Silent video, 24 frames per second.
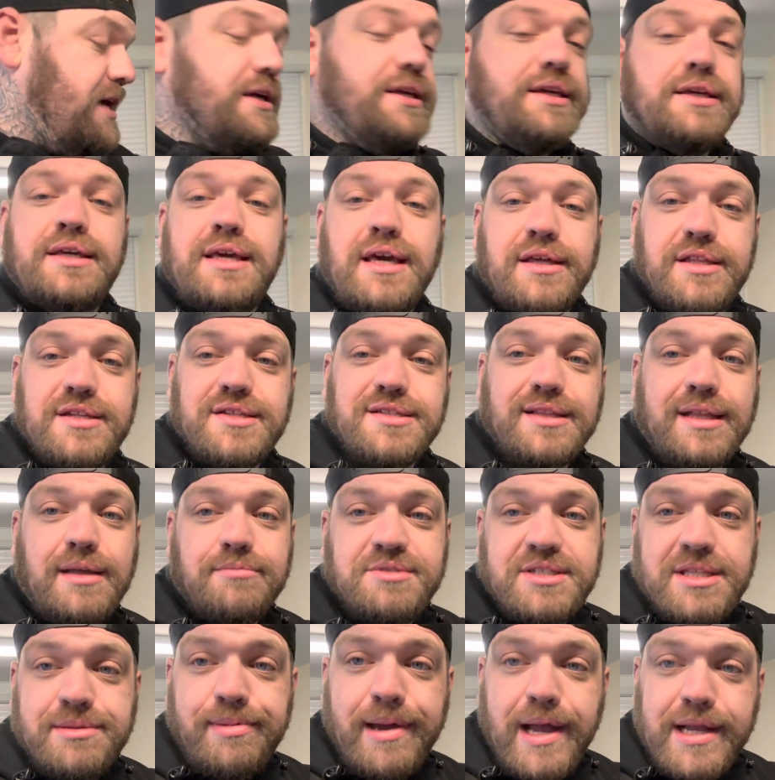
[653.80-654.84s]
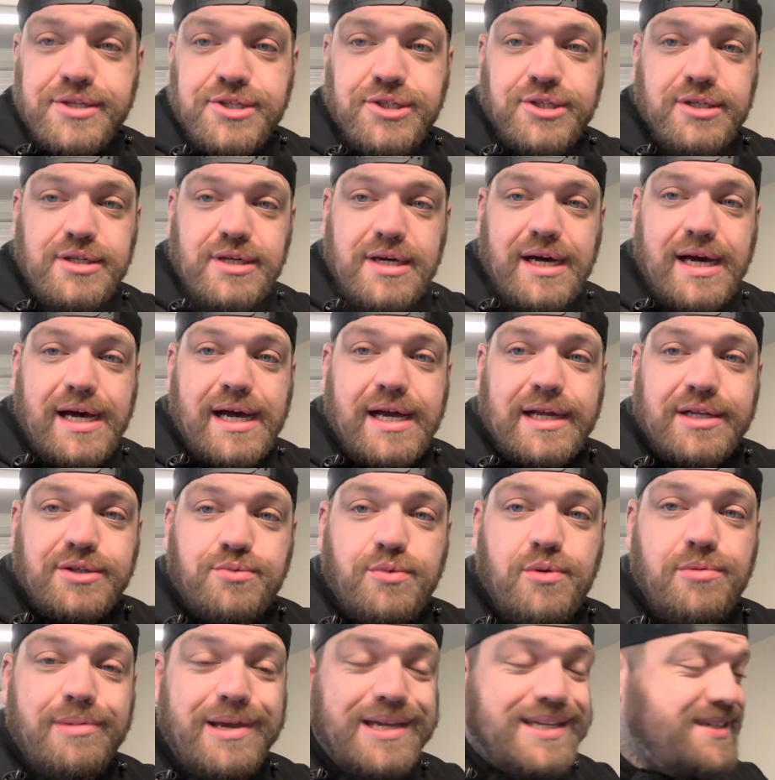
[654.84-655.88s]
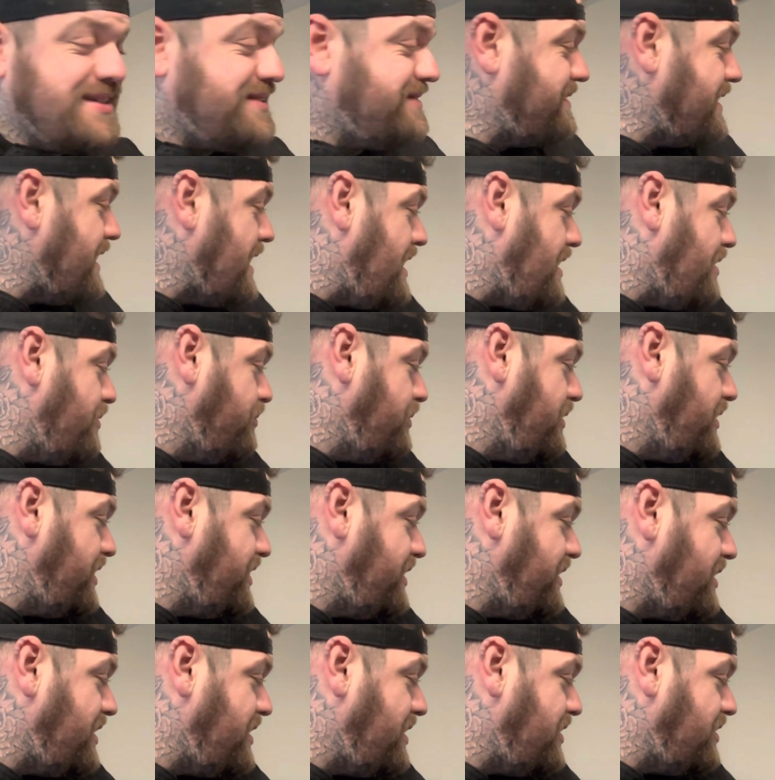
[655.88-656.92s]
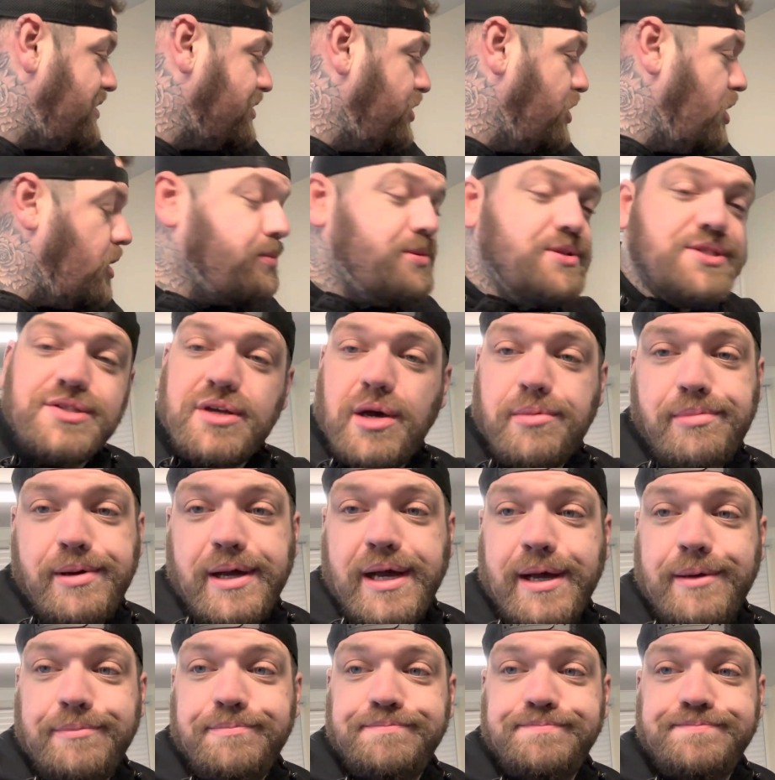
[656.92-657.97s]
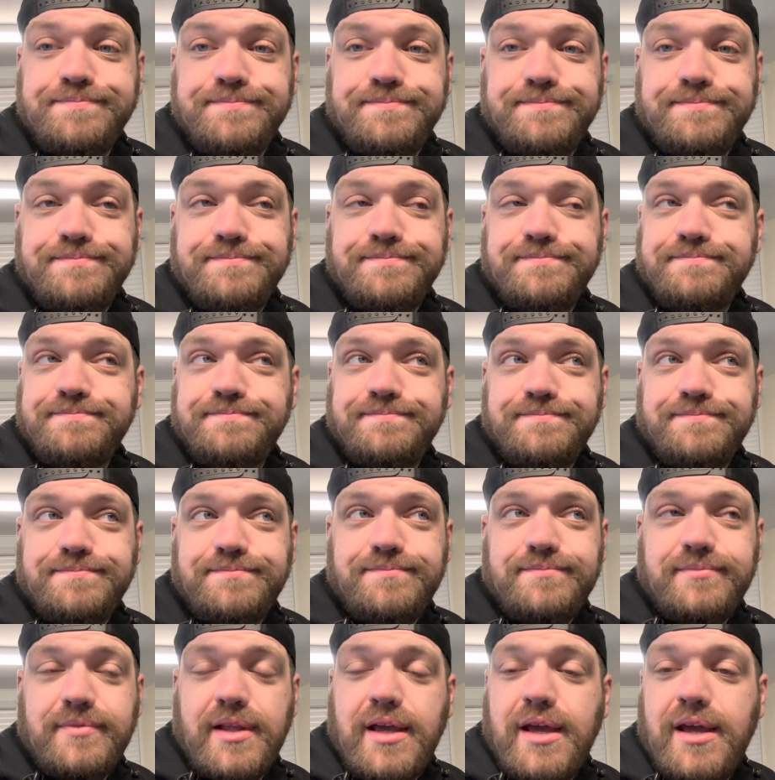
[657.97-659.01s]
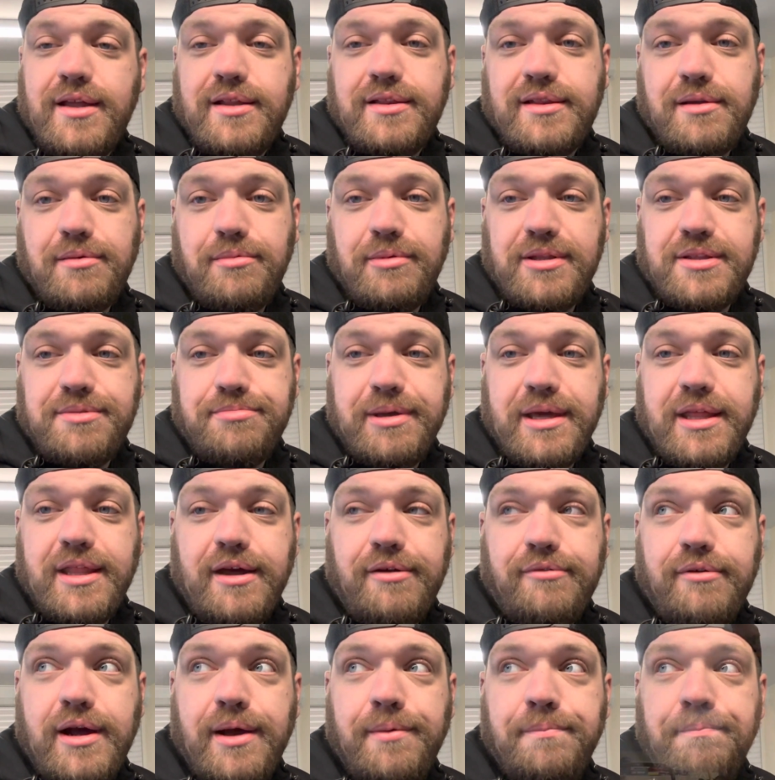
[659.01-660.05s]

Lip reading: Get this clamped to the bench, and we'll make a start with the coping saw part. Didn't mean to make that rhyme.